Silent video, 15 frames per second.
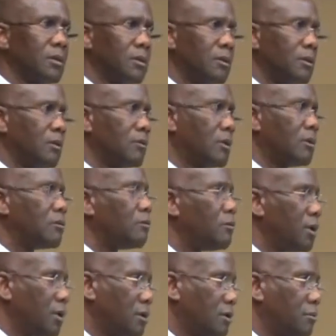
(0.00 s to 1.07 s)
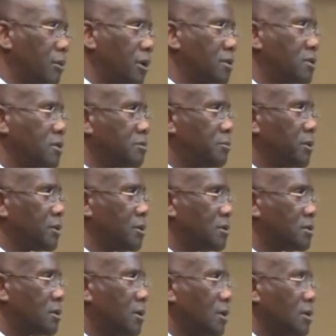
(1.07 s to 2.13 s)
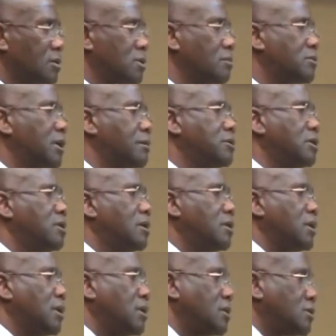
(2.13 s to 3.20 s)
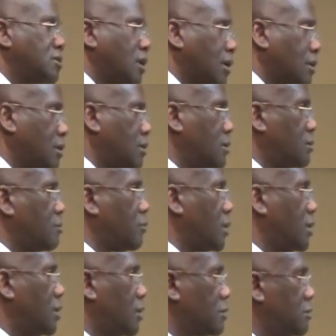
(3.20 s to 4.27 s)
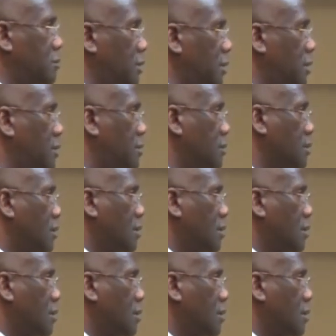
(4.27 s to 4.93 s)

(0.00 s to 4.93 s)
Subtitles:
a regular basis because sometimes he doesn't eat exactly the way he ought to eat,